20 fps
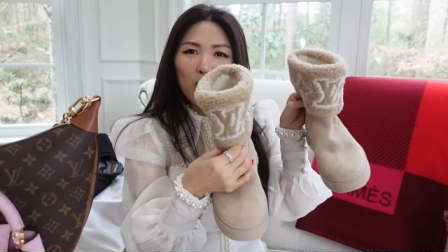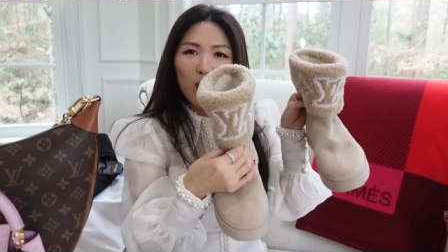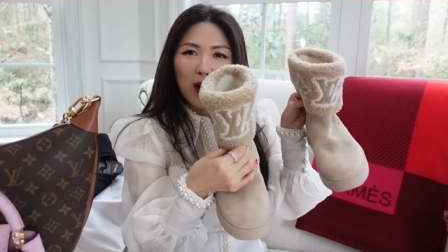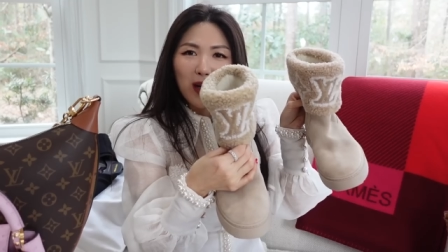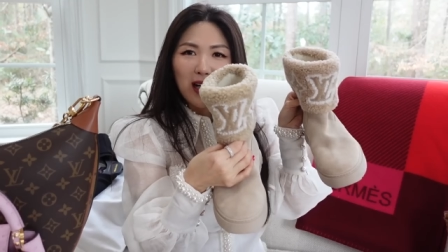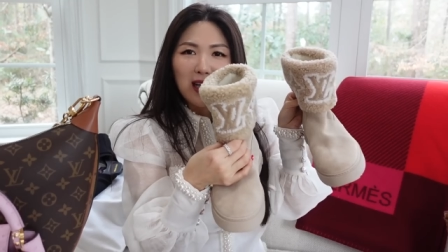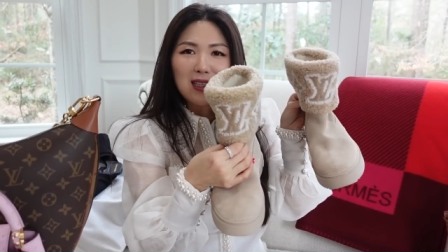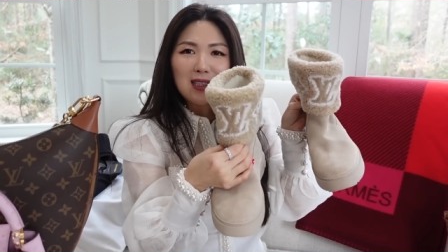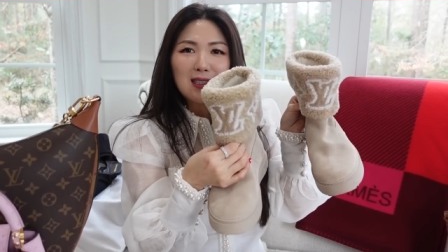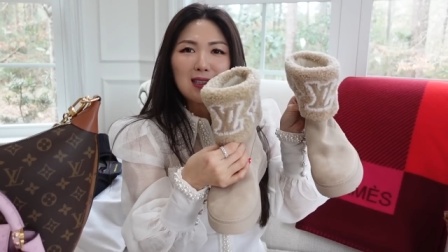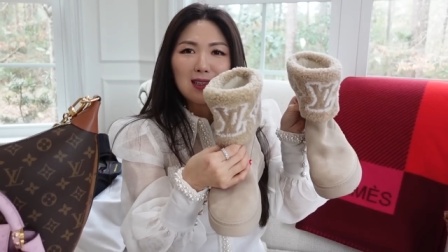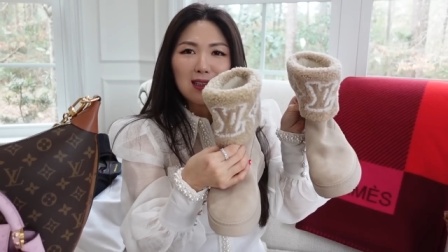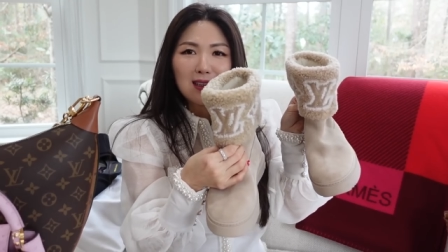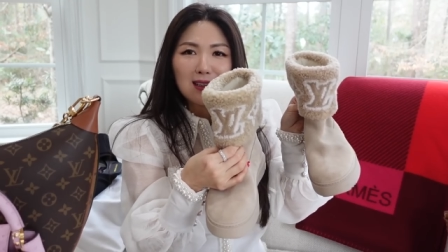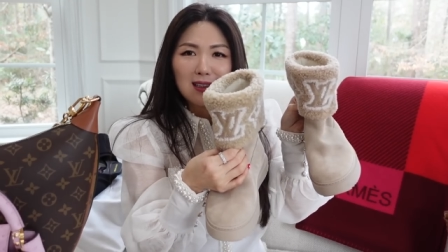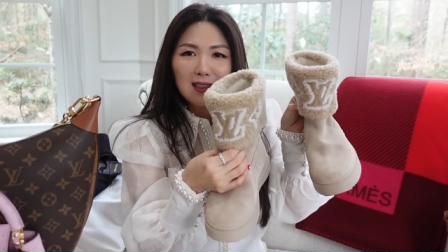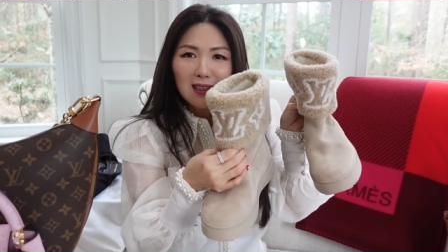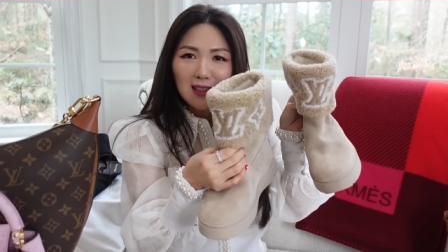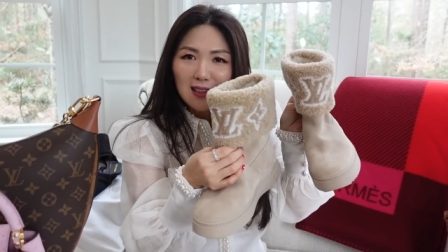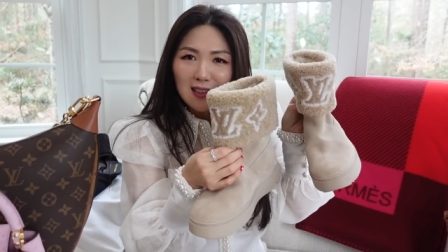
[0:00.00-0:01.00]
When I see
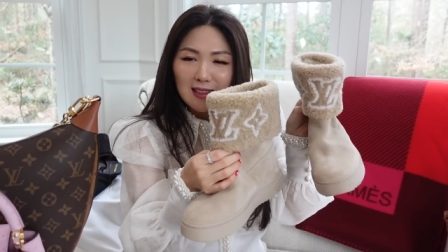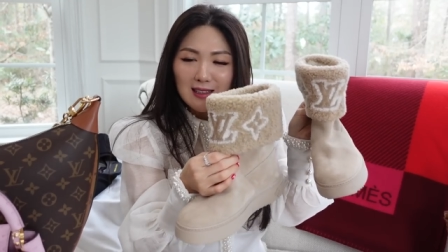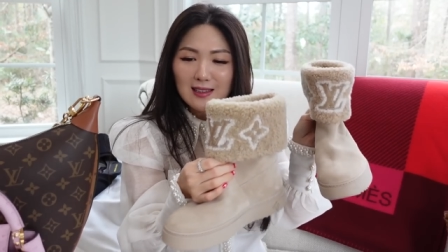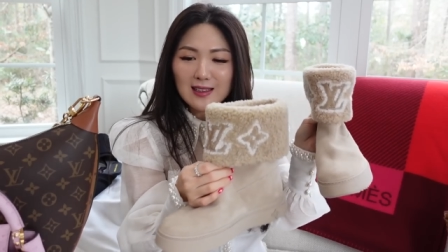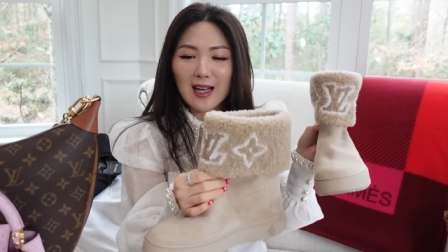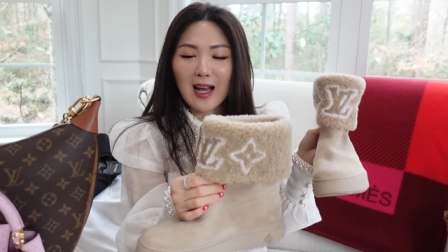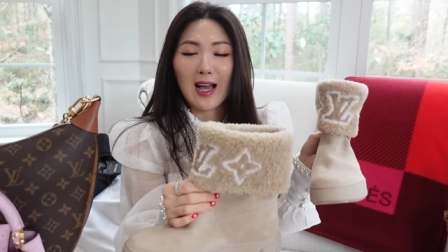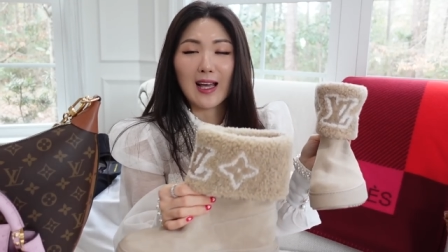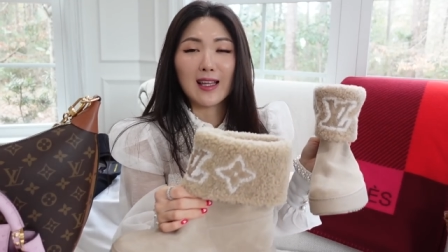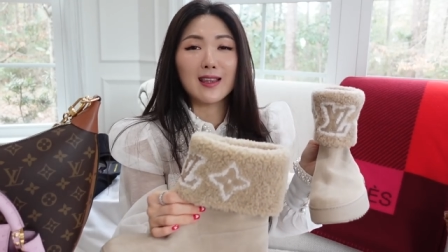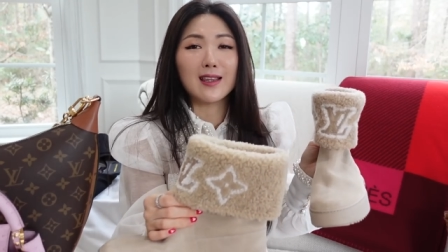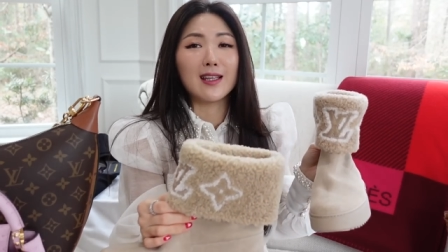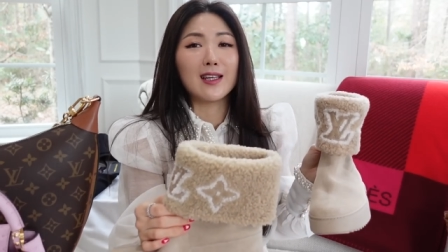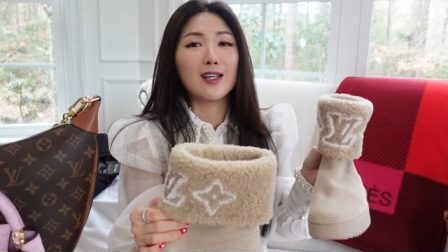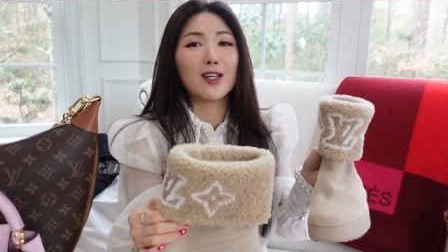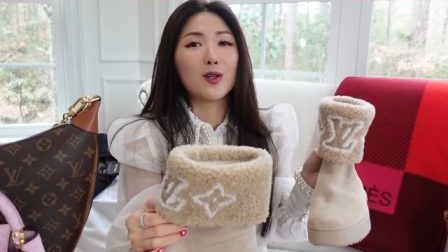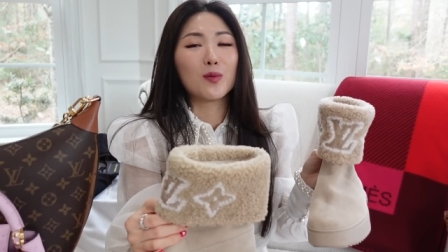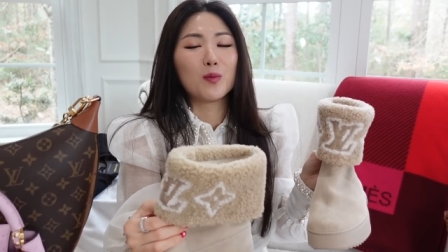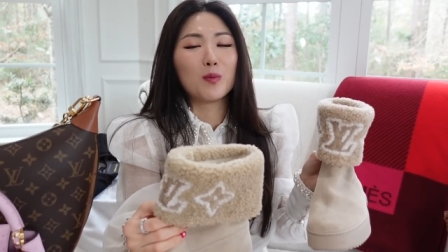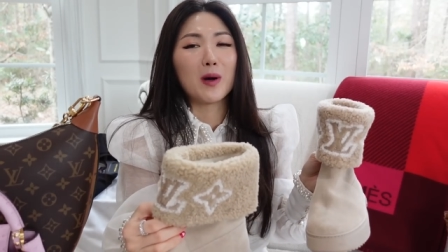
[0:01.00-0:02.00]
these, I
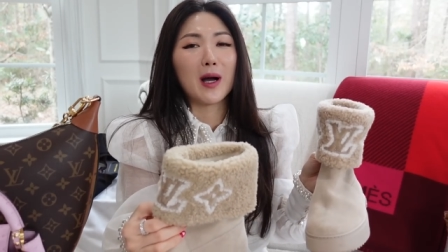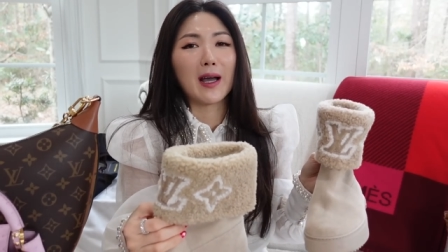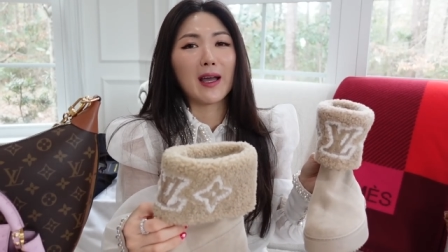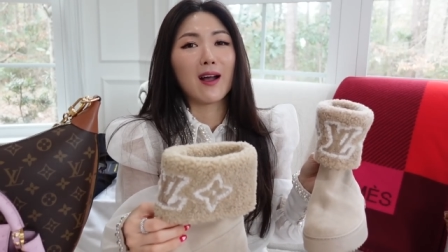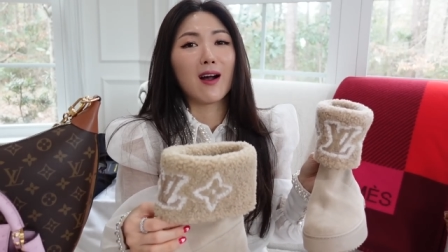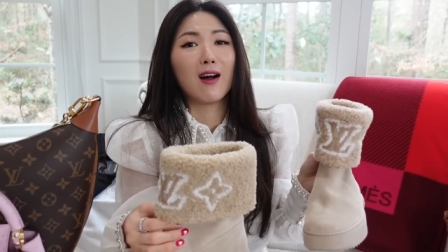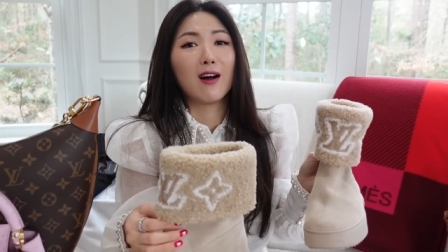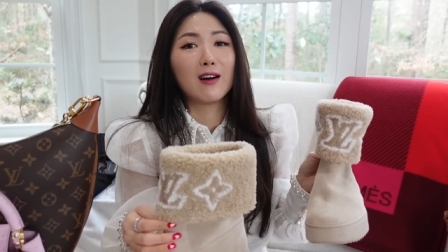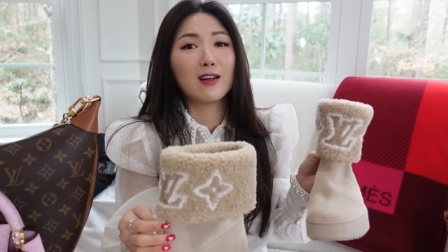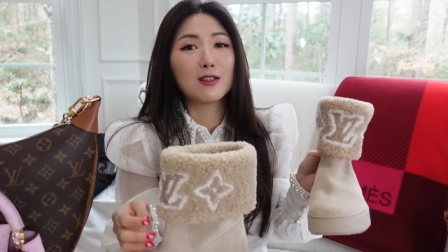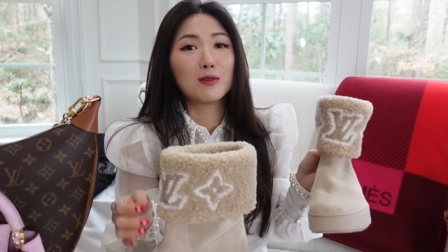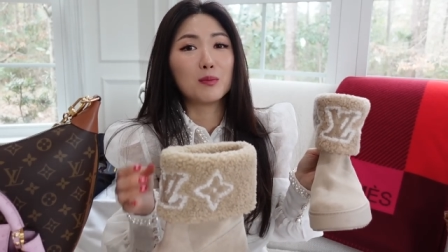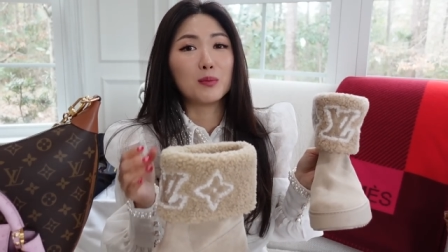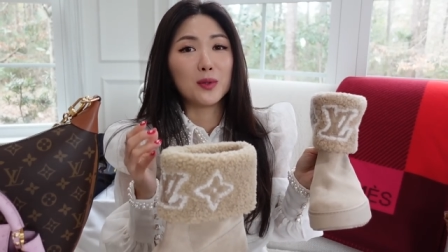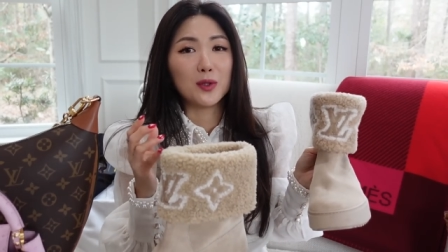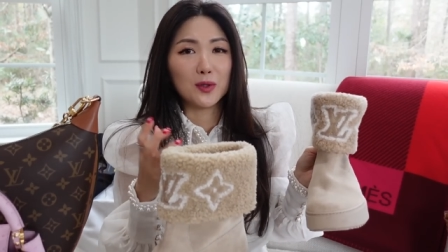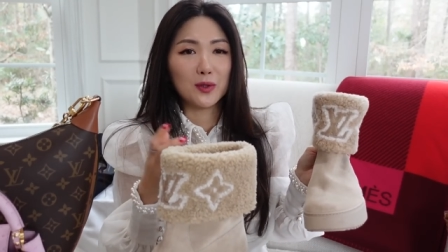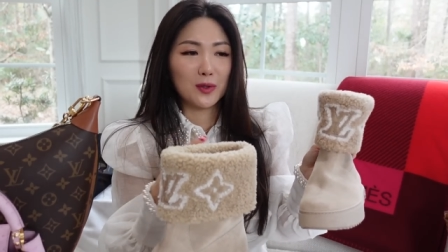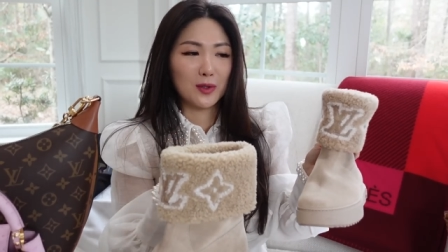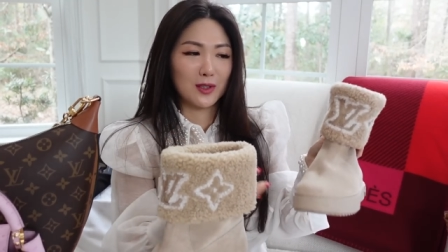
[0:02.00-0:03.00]
think of my Ugg
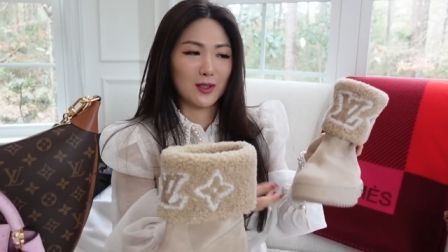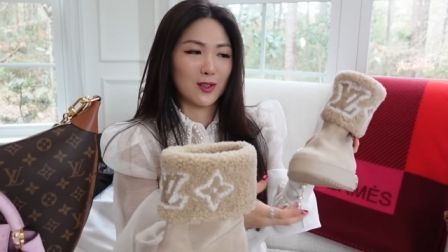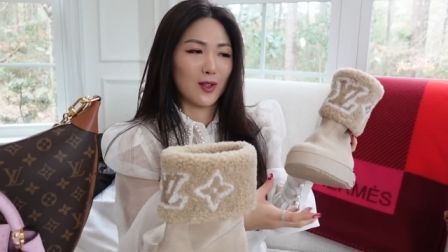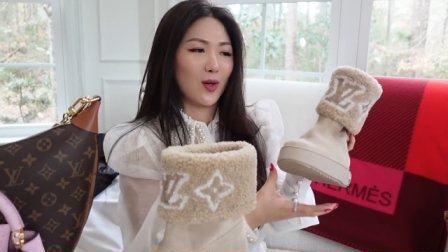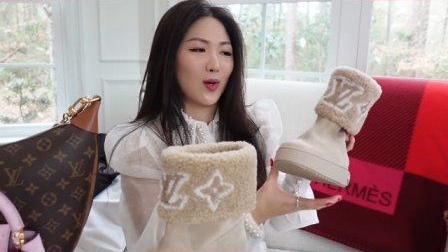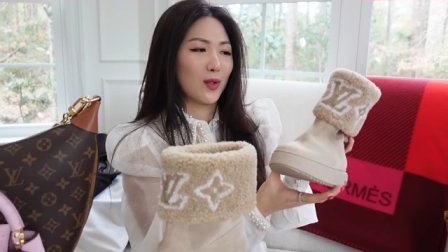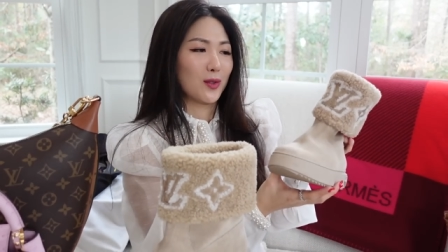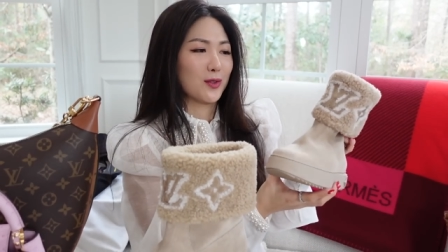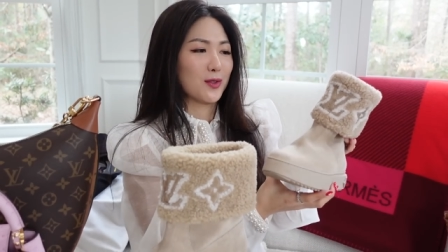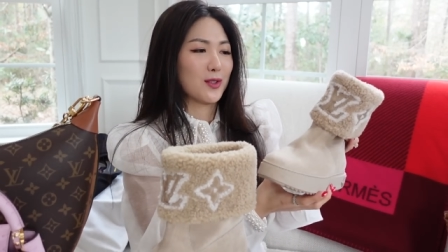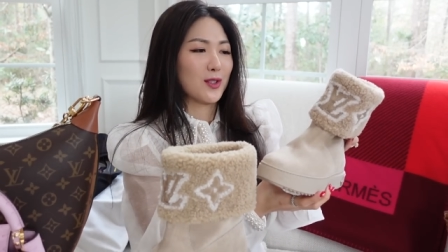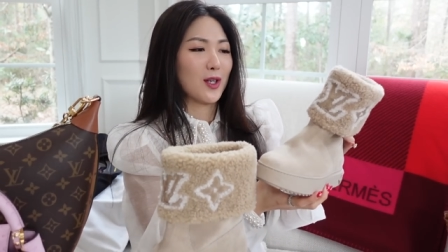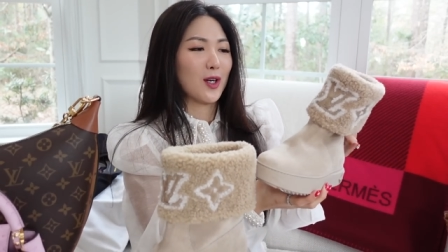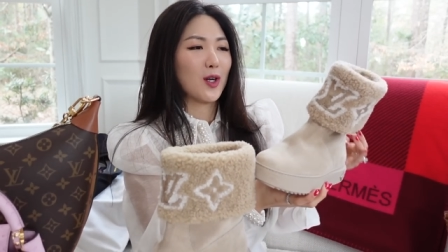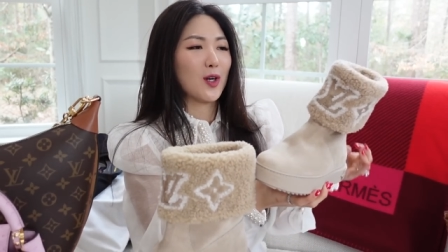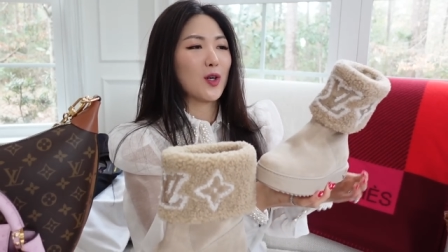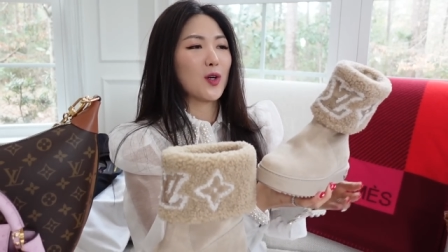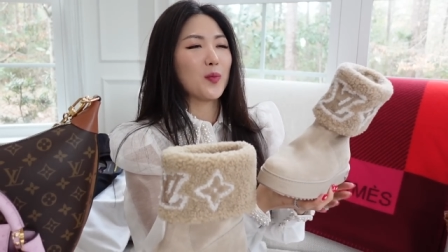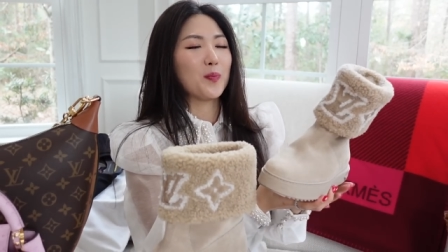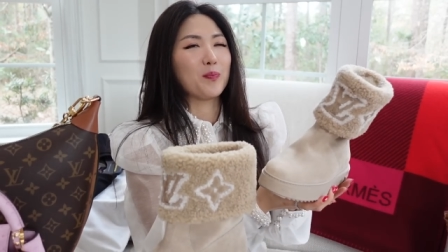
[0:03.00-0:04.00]
boots
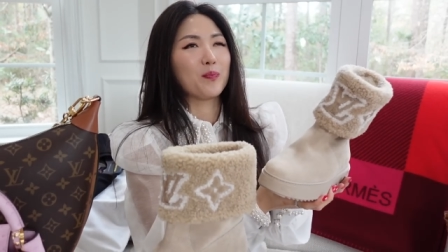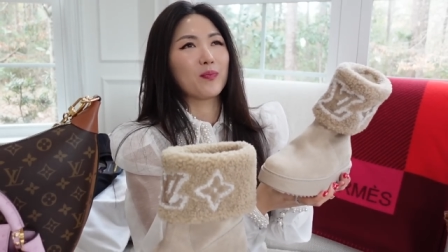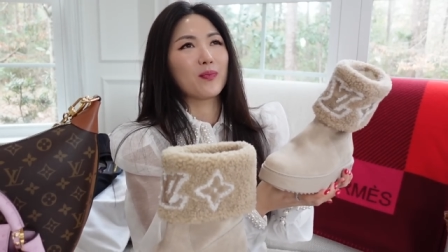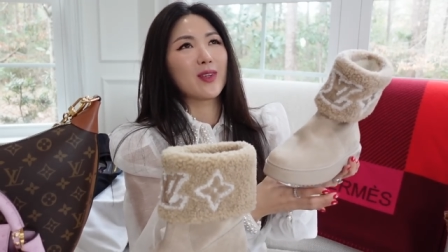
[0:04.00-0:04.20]
also,